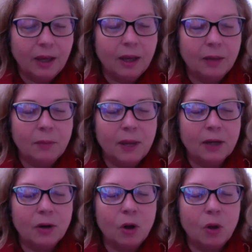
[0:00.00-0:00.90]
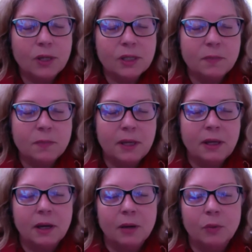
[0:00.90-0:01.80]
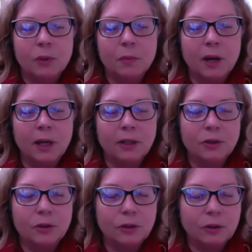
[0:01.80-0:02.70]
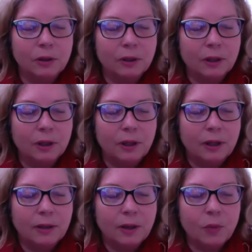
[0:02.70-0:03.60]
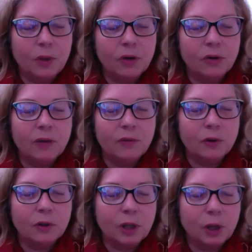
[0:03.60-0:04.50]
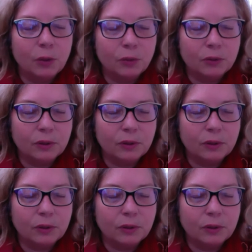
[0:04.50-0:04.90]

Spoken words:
And may it always be a reminder that we are never alone.